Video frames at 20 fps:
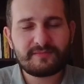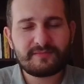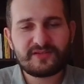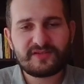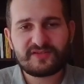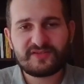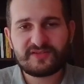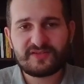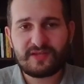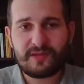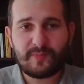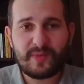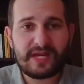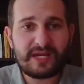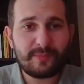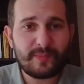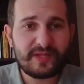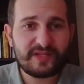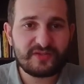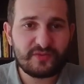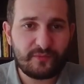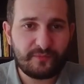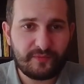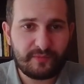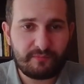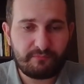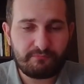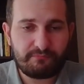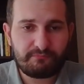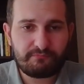some elements
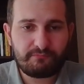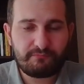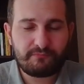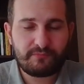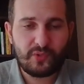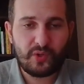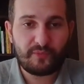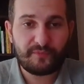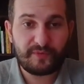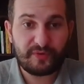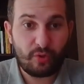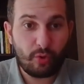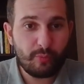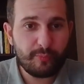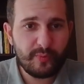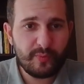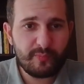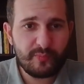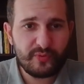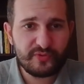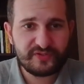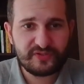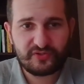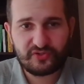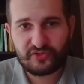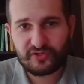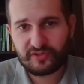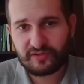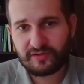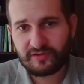of an open
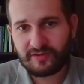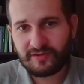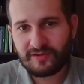position,